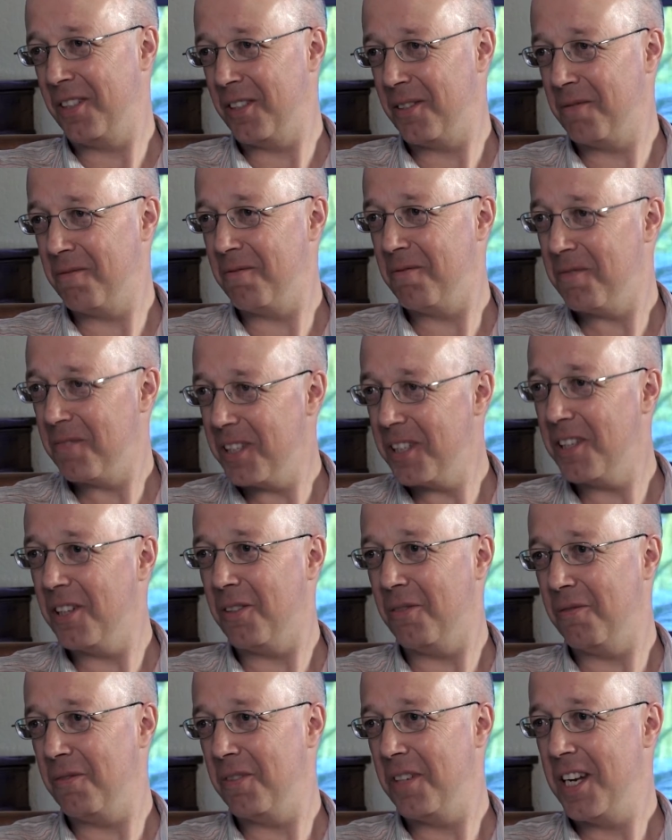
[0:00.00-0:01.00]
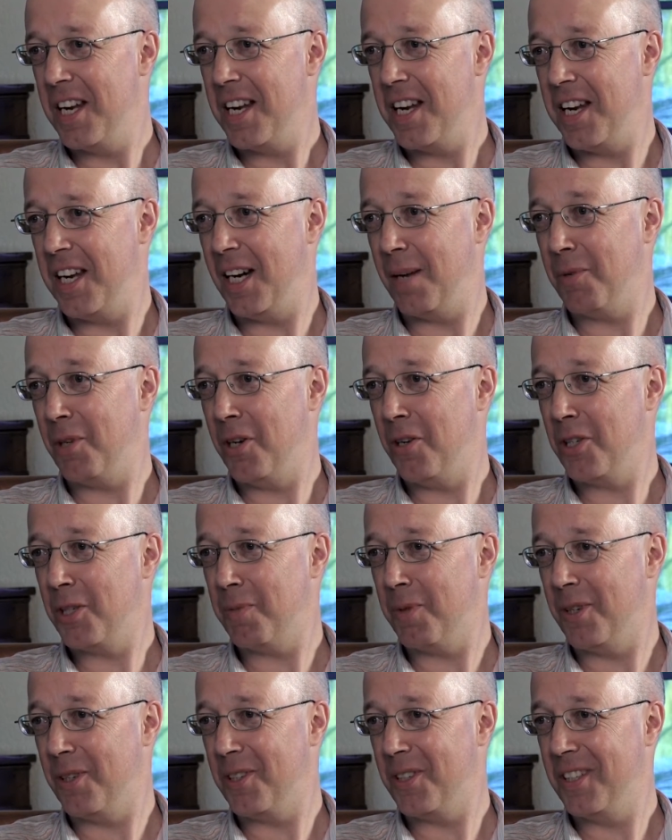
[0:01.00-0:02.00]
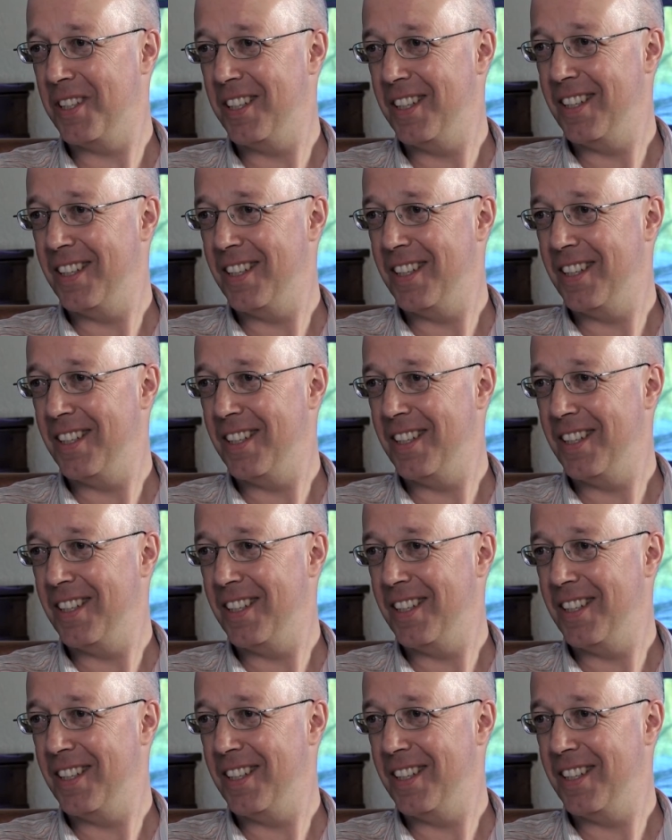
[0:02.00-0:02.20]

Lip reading: Just, you know, heat up the hot spots.